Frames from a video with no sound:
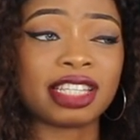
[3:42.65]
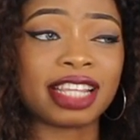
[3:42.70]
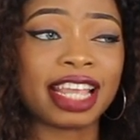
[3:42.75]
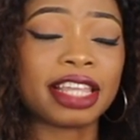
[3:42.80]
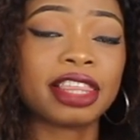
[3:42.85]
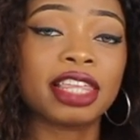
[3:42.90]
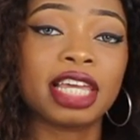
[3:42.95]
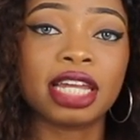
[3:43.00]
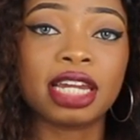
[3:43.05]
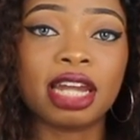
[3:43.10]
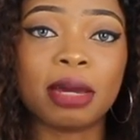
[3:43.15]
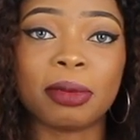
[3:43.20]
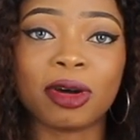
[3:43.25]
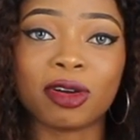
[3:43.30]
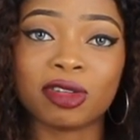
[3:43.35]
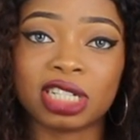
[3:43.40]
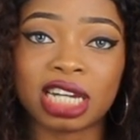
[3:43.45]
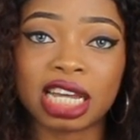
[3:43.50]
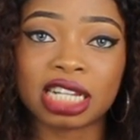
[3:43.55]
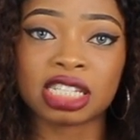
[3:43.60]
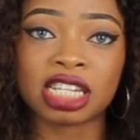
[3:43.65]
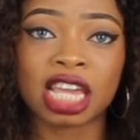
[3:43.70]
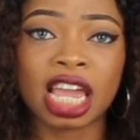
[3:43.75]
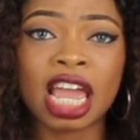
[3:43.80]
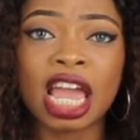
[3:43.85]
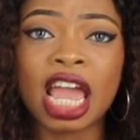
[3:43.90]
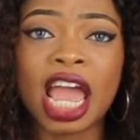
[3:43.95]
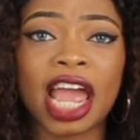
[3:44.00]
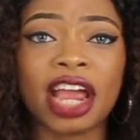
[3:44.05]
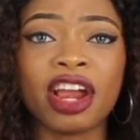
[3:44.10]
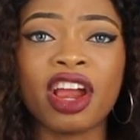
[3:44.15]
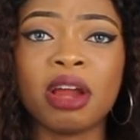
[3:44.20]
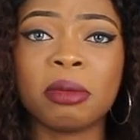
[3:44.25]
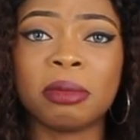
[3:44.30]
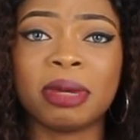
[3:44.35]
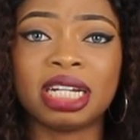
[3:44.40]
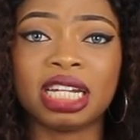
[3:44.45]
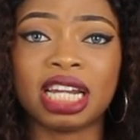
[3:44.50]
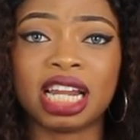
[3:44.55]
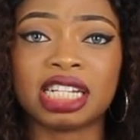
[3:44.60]
Like, thinking about that here, I can't
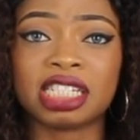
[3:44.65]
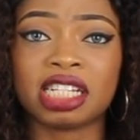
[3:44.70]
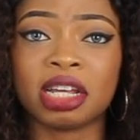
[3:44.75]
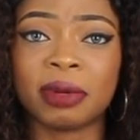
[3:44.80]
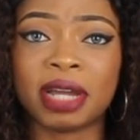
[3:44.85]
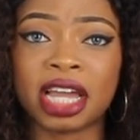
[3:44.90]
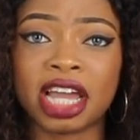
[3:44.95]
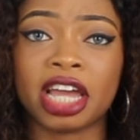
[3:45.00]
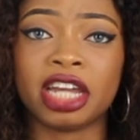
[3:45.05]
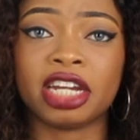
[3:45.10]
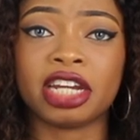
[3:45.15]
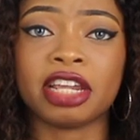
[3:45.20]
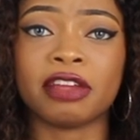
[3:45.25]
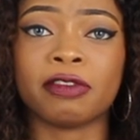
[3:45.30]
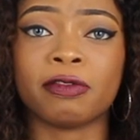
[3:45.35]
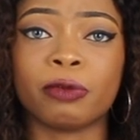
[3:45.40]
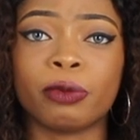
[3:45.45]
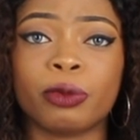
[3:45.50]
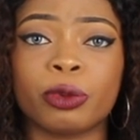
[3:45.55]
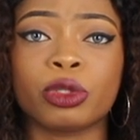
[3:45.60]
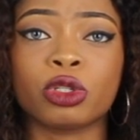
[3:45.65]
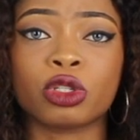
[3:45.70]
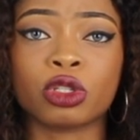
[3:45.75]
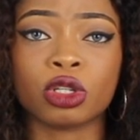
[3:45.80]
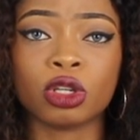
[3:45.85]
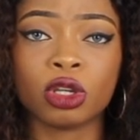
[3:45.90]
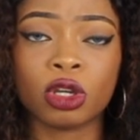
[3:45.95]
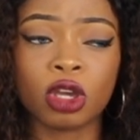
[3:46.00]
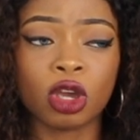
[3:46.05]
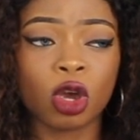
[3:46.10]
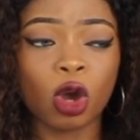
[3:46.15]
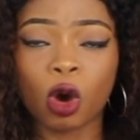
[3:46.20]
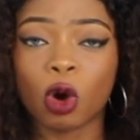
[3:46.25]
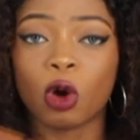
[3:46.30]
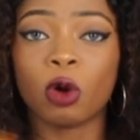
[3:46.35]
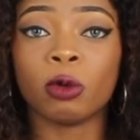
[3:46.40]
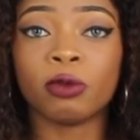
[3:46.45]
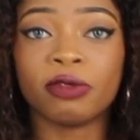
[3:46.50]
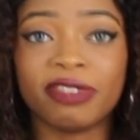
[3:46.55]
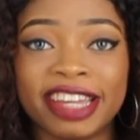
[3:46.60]
remember the last time I had a fruit
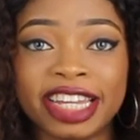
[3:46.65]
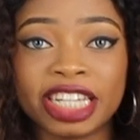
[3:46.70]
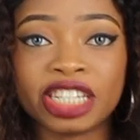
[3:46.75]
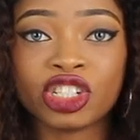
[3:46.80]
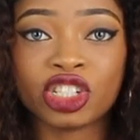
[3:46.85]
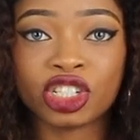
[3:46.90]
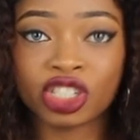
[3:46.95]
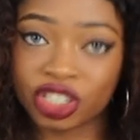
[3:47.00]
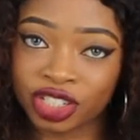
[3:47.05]
or veg